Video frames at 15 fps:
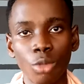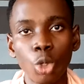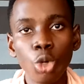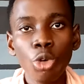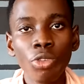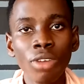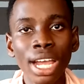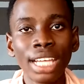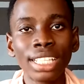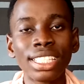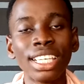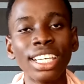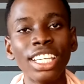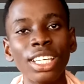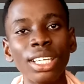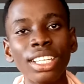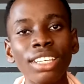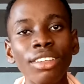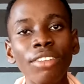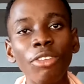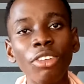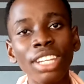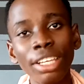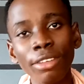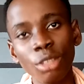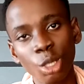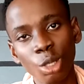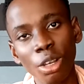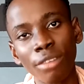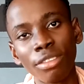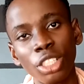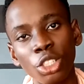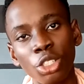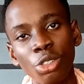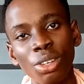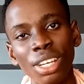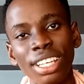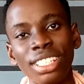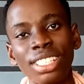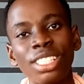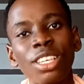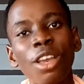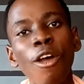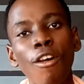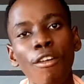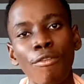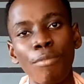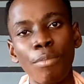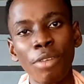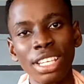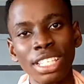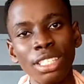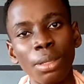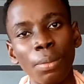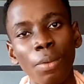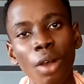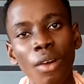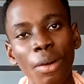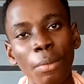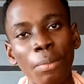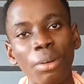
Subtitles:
Cool, right? It relieves you of the stress of pressing the power